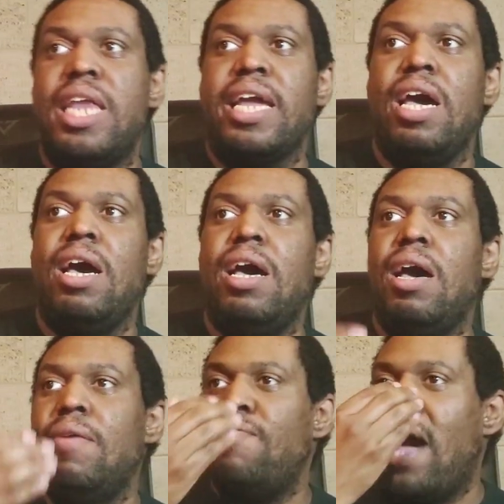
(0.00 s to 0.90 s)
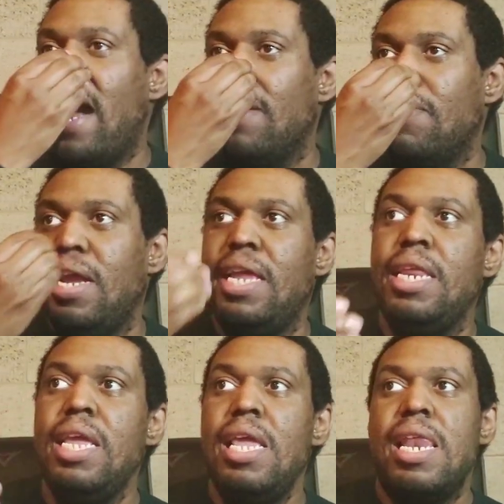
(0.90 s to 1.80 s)
like a, a,
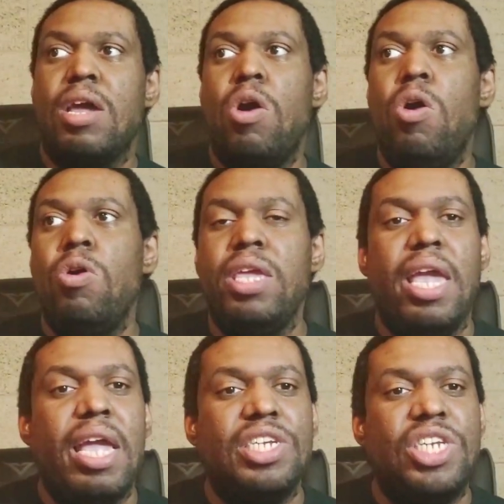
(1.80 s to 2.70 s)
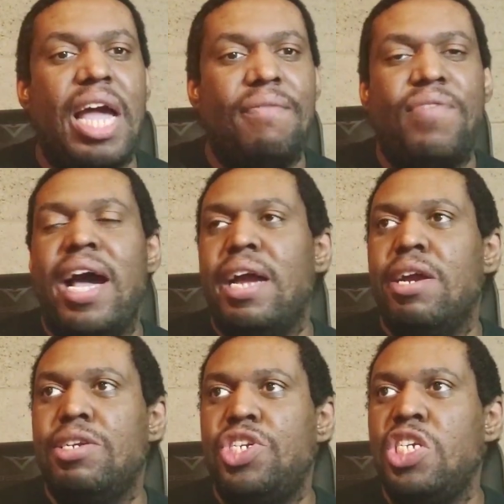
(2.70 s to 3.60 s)
firing, like, oh yeah, she got
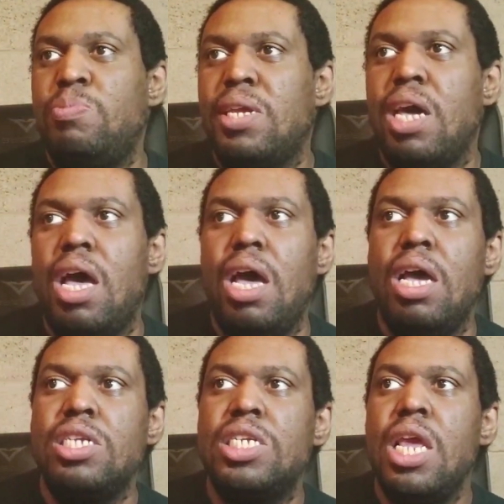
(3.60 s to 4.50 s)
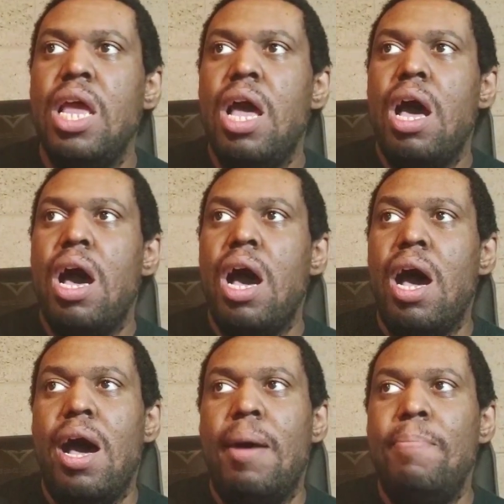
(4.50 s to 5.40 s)
fired just because.
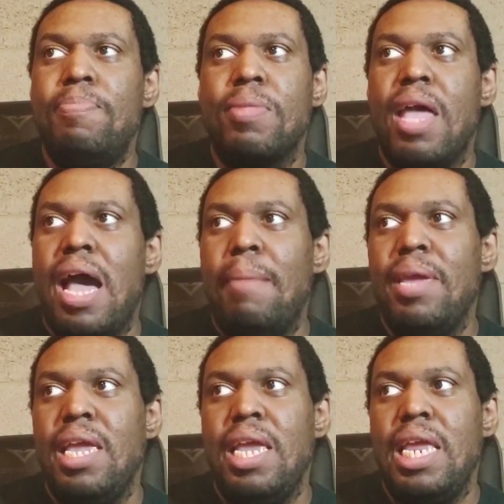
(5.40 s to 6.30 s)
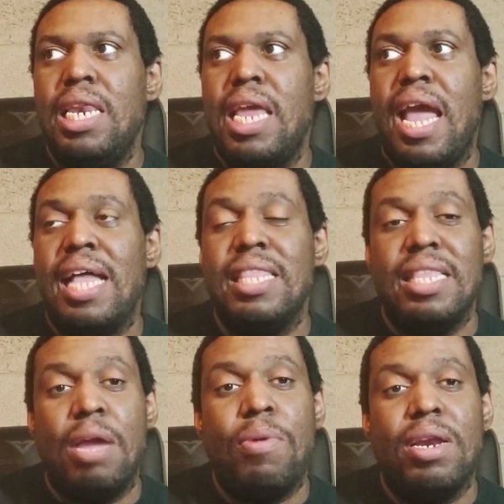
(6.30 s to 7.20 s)
Um, I mean, they, I
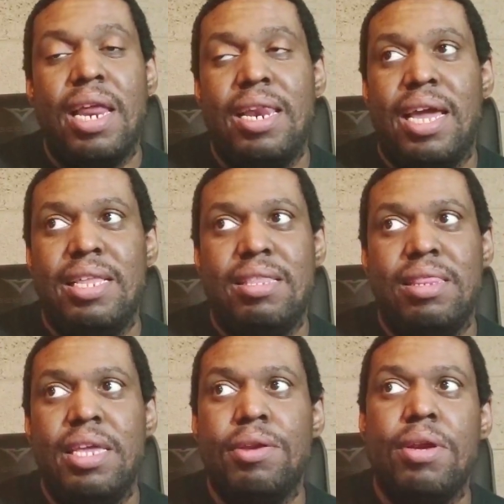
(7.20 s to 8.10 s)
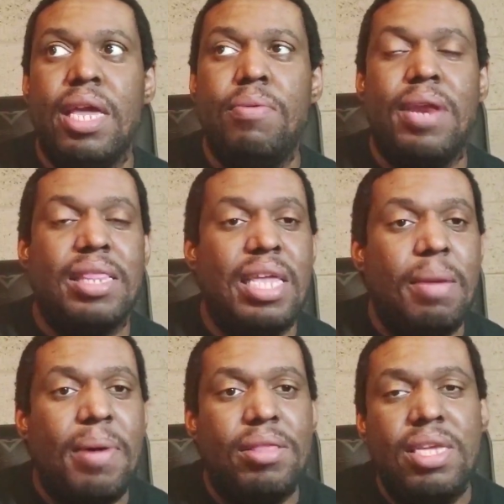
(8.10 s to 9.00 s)
think they were like literally when I think
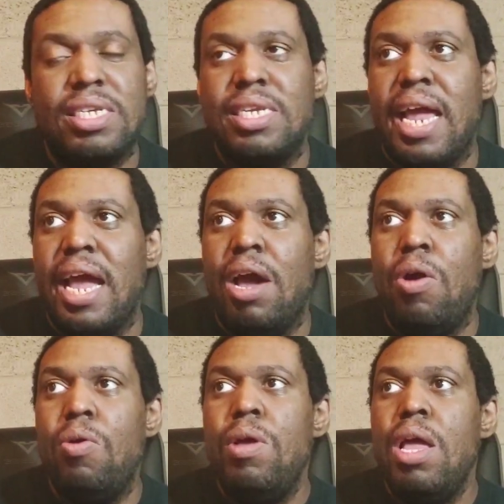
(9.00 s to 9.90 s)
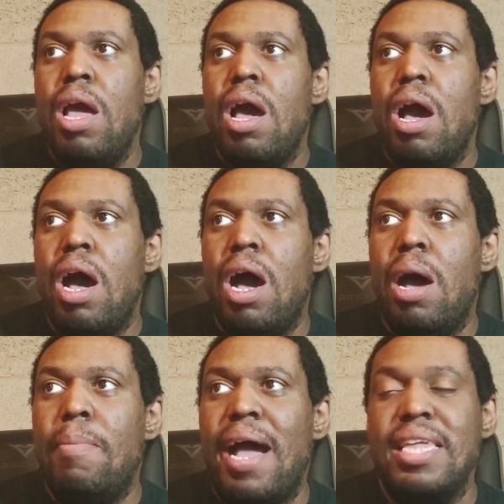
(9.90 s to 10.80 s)
about this now,
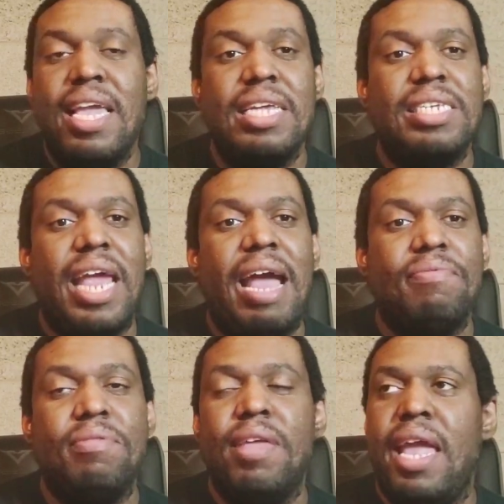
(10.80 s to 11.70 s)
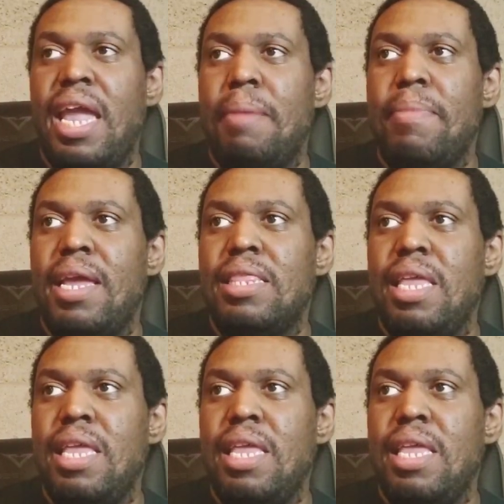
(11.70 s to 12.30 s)
um, I guess after the Ant Man